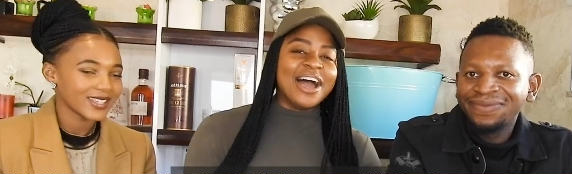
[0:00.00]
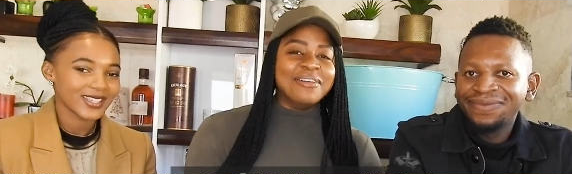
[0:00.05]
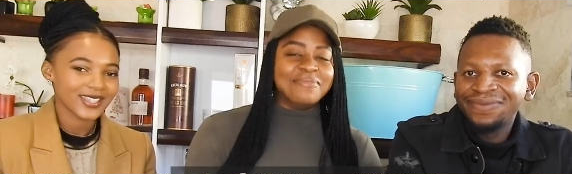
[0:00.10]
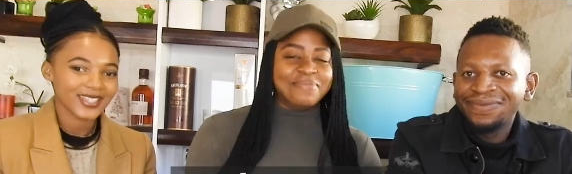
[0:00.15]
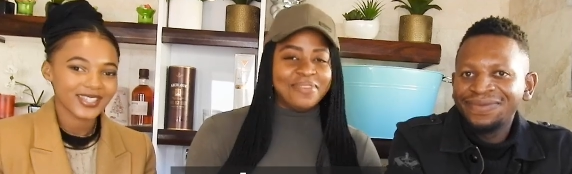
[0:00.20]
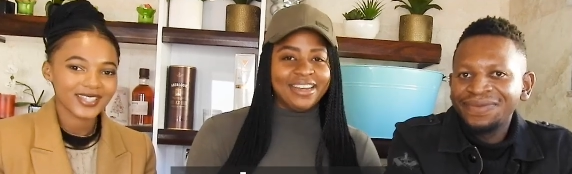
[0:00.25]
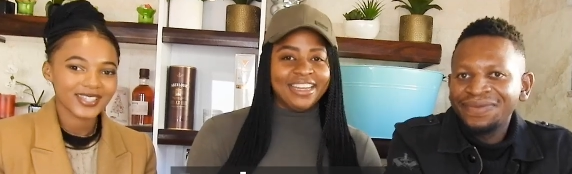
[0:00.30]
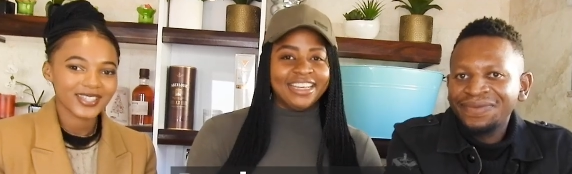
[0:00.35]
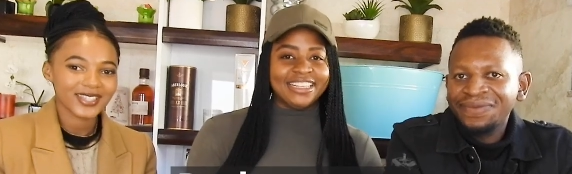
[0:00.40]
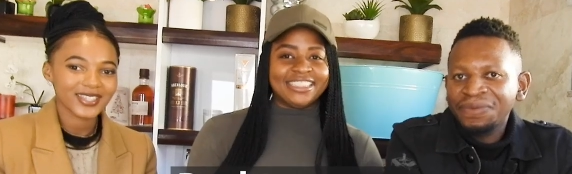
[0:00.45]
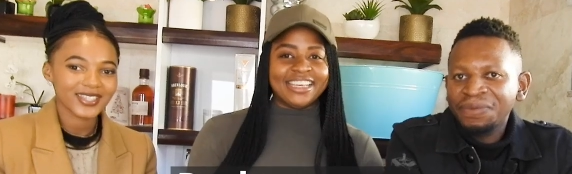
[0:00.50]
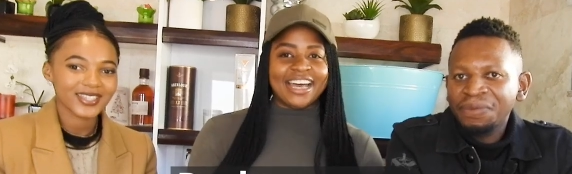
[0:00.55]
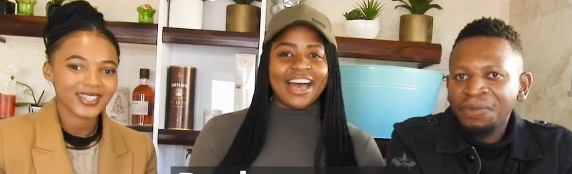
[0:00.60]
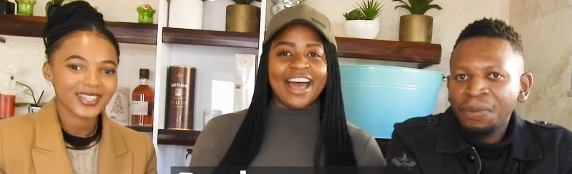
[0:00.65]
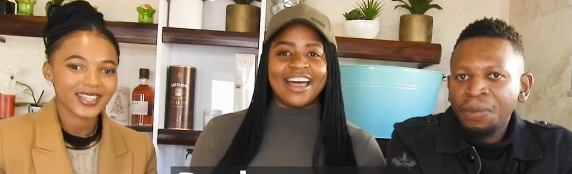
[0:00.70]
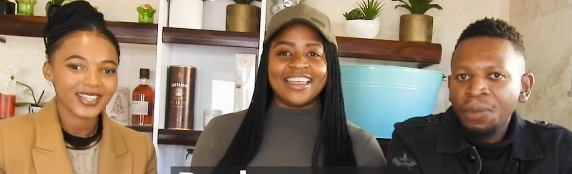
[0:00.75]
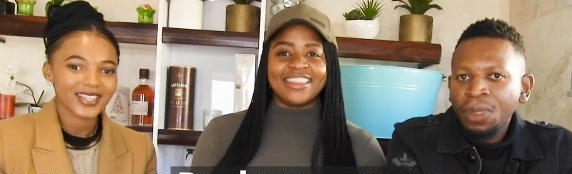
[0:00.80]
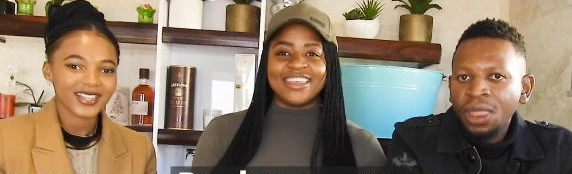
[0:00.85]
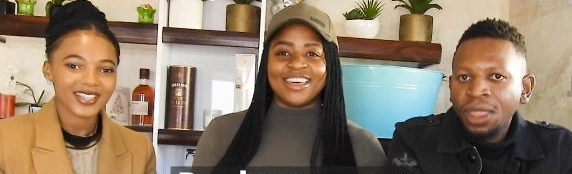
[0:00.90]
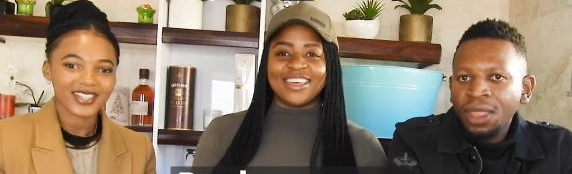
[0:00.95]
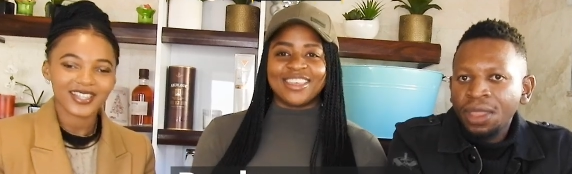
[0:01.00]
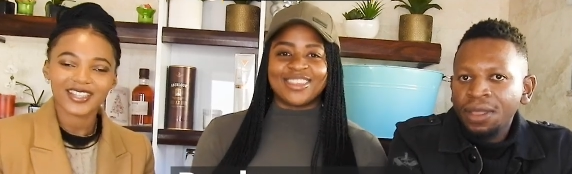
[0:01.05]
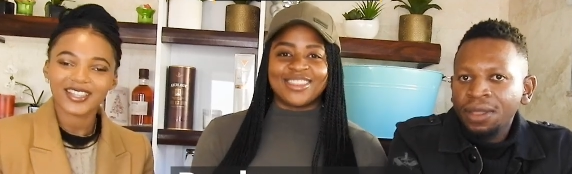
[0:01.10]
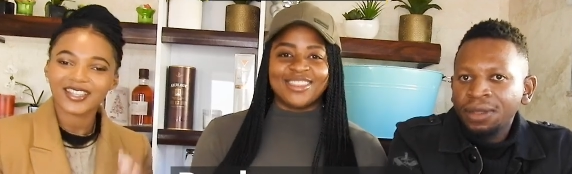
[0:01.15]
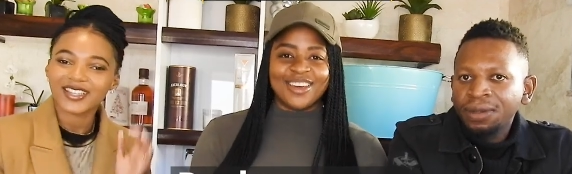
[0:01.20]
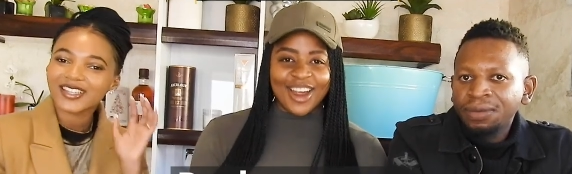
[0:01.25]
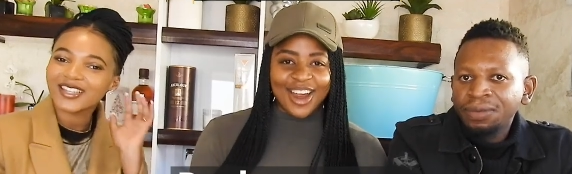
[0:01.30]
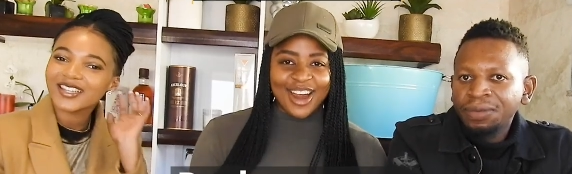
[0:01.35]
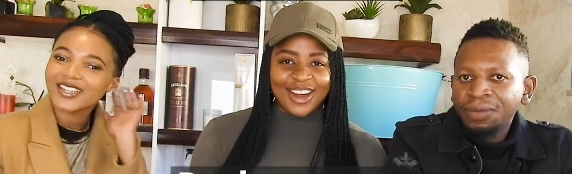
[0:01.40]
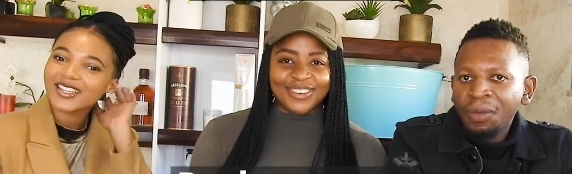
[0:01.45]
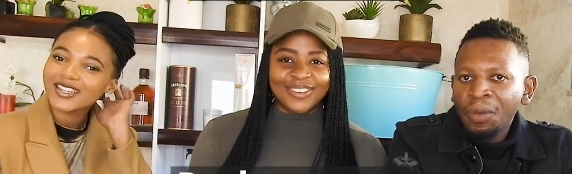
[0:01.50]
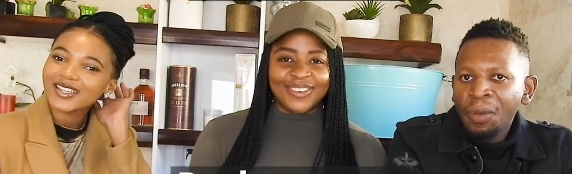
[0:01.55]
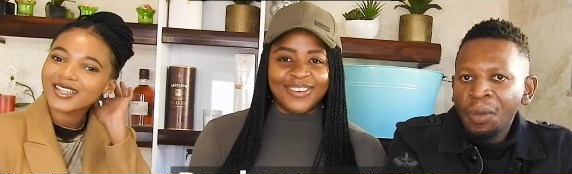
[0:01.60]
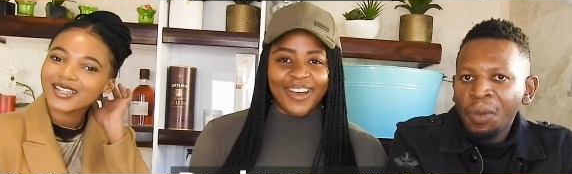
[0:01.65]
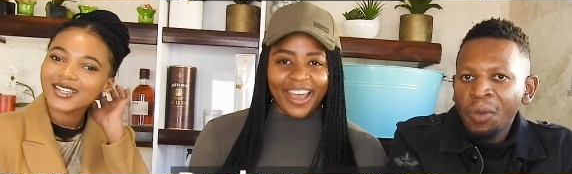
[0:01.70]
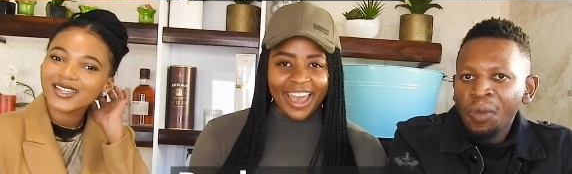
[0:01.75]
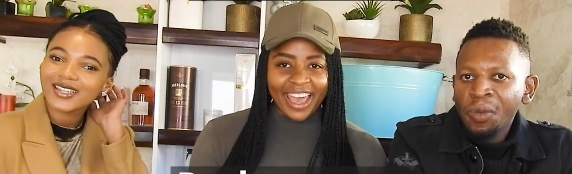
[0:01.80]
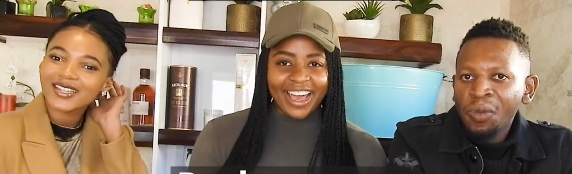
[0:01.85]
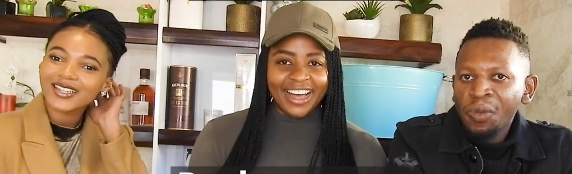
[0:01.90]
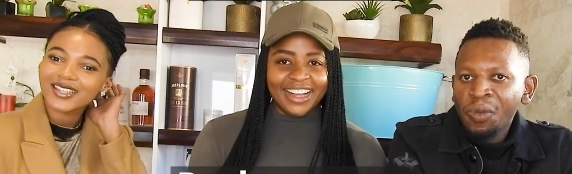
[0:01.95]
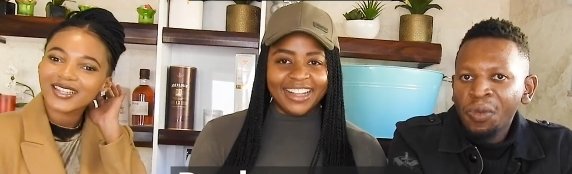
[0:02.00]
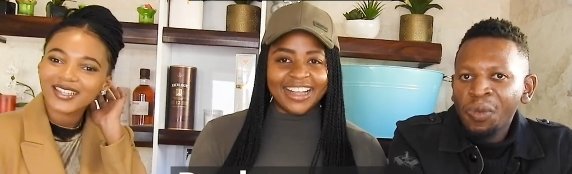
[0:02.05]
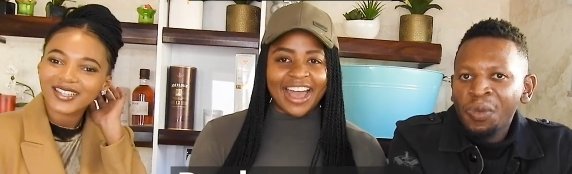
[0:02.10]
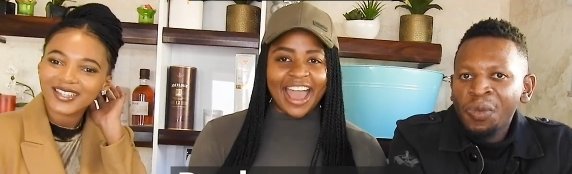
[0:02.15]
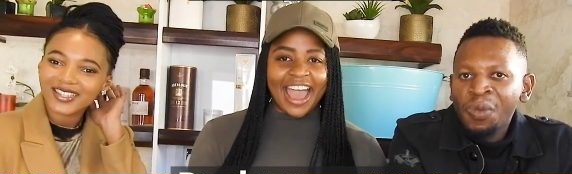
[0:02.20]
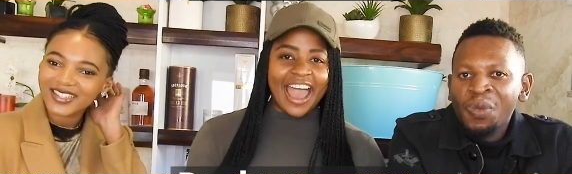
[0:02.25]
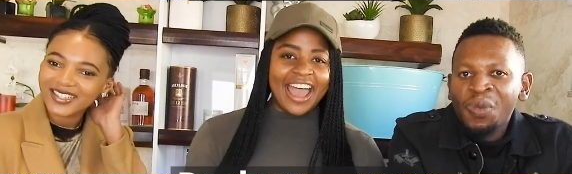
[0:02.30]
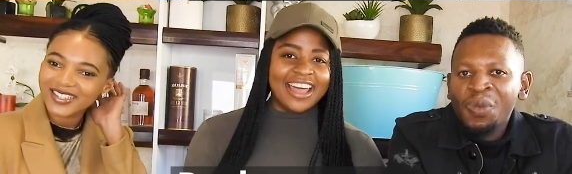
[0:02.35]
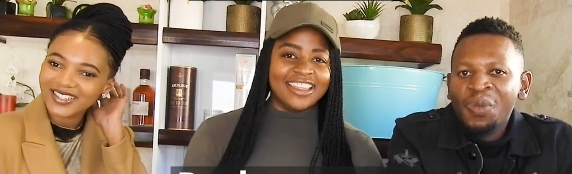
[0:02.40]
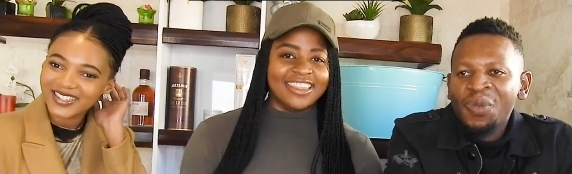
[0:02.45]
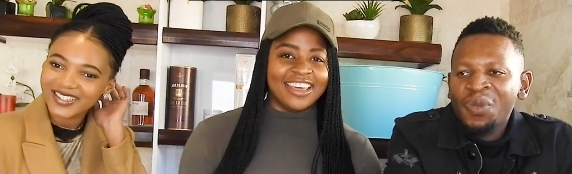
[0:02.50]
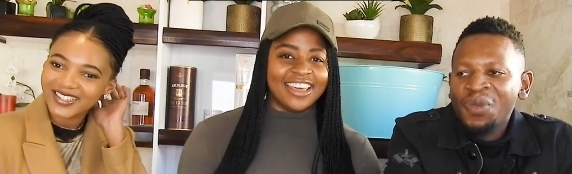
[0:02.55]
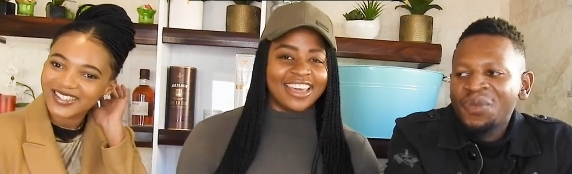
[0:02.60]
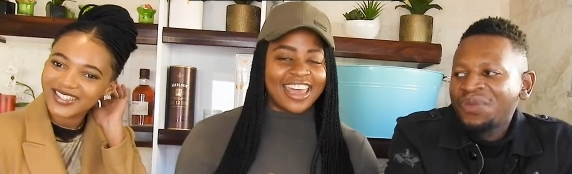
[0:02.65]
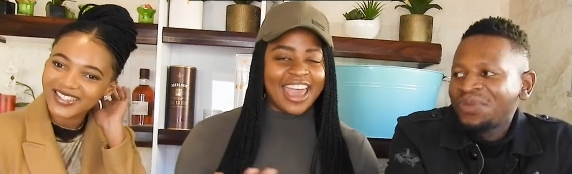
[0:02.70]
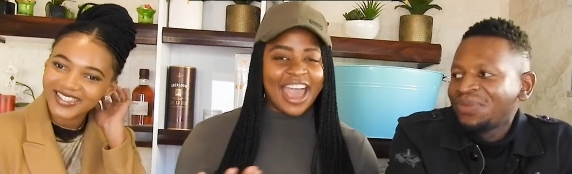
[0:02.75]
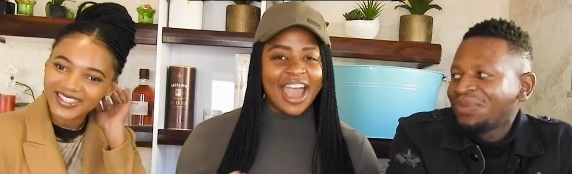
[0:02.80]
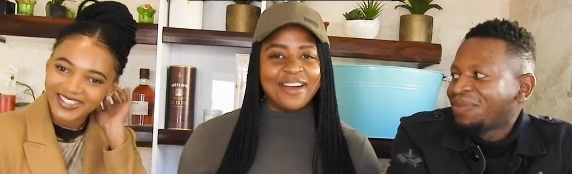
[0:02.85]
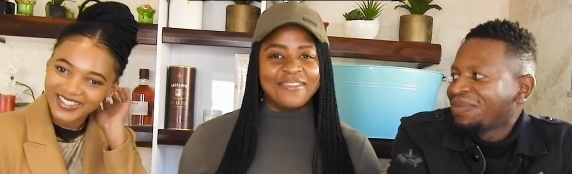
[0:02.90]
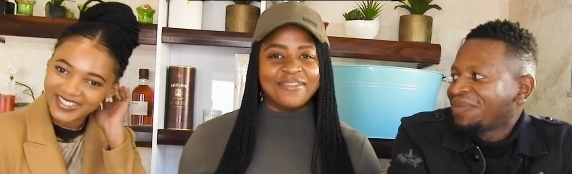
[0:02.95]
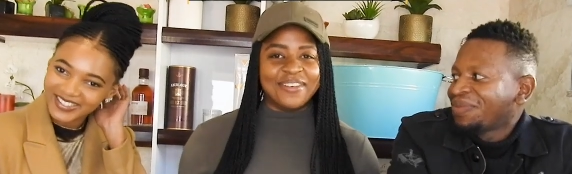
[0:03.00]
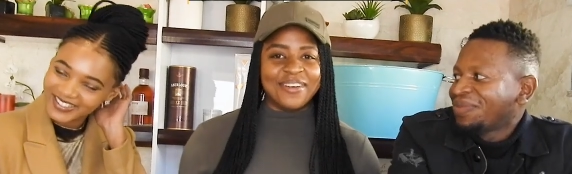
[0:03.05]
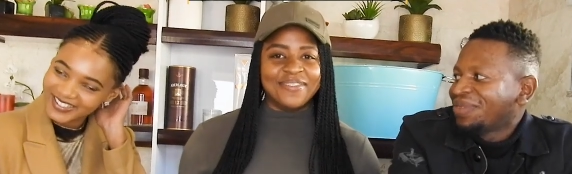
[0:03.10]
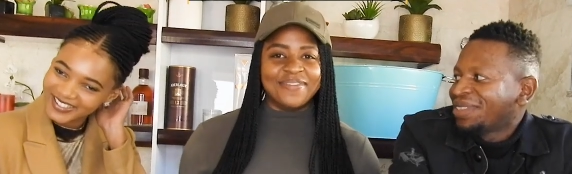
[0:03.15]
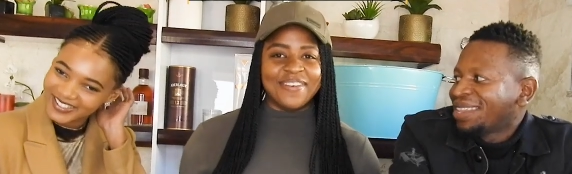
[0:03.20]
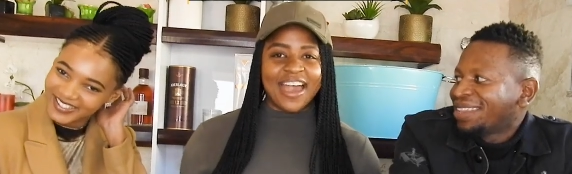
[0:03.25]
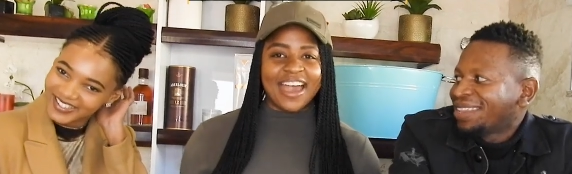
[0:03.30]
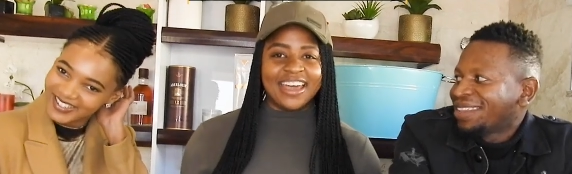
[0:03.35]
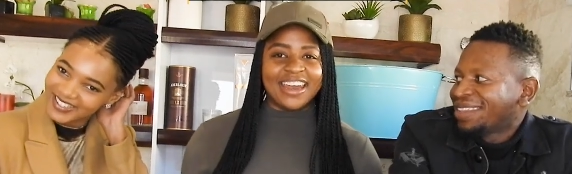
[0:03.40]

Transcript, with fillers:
Speaker 1: I'm Benita, the third wheel and the cameraman,